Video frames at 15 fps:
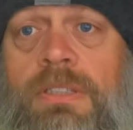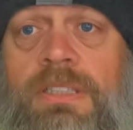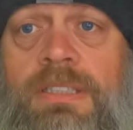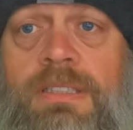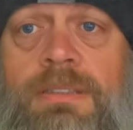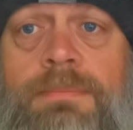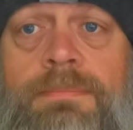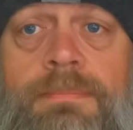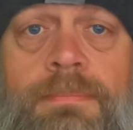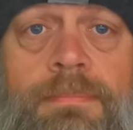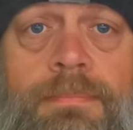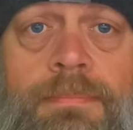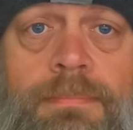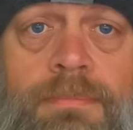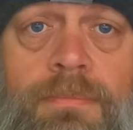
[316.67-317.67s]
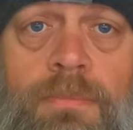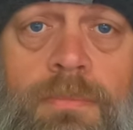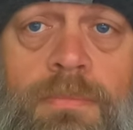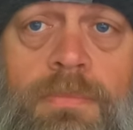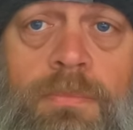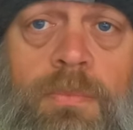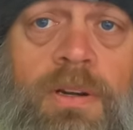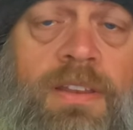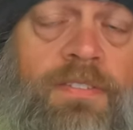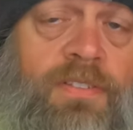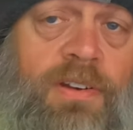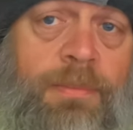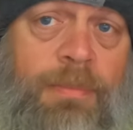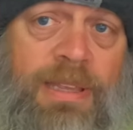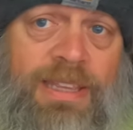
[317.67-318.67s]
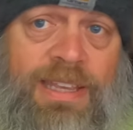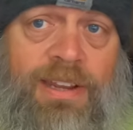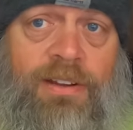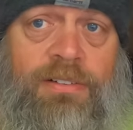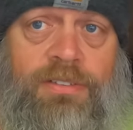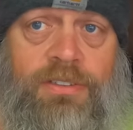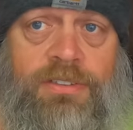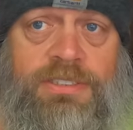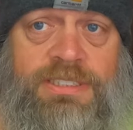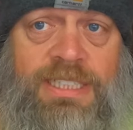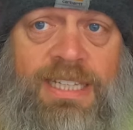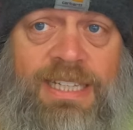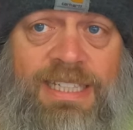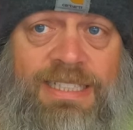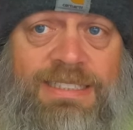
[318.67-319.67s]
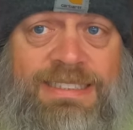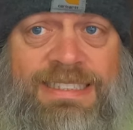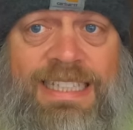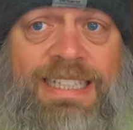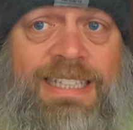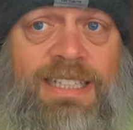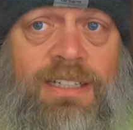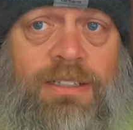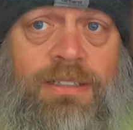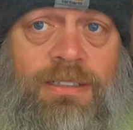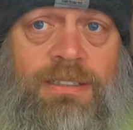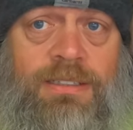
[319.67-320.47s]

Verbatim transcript: one of the very main characters, Sadie Sink,